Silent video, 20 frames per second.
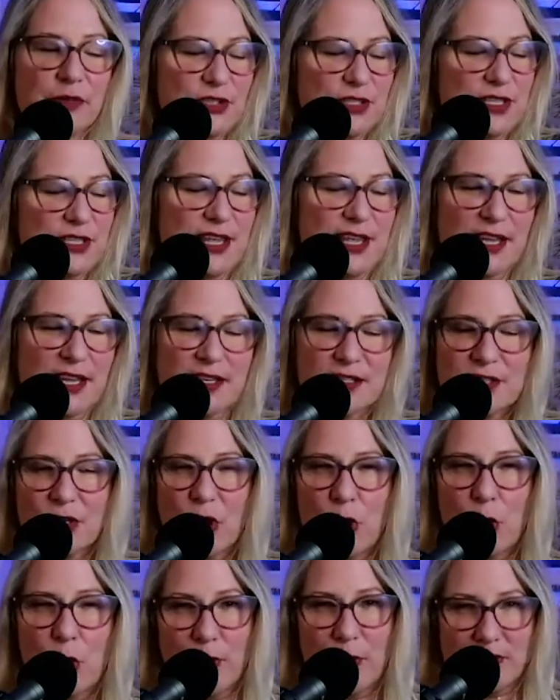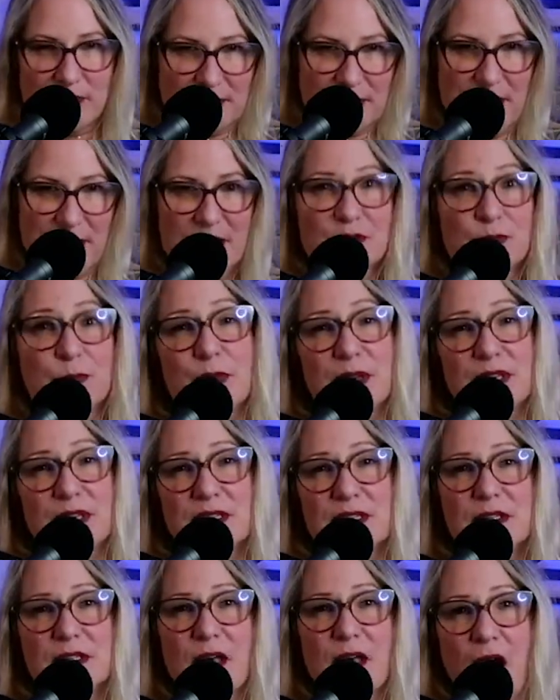You just think it's a coincidence, but
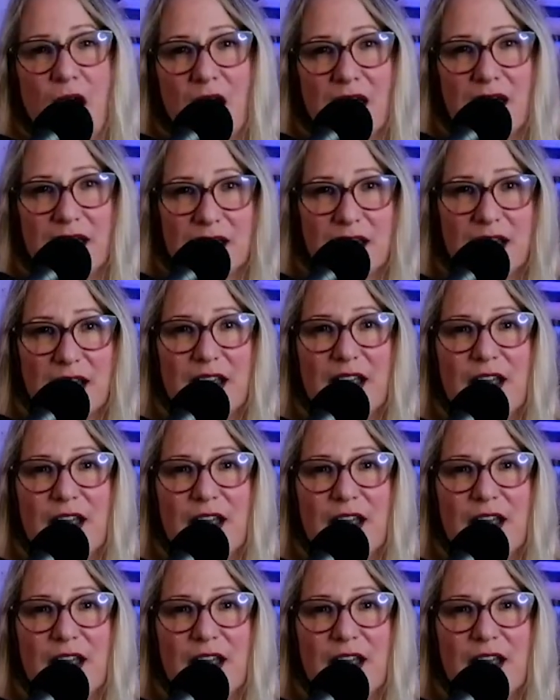it's not.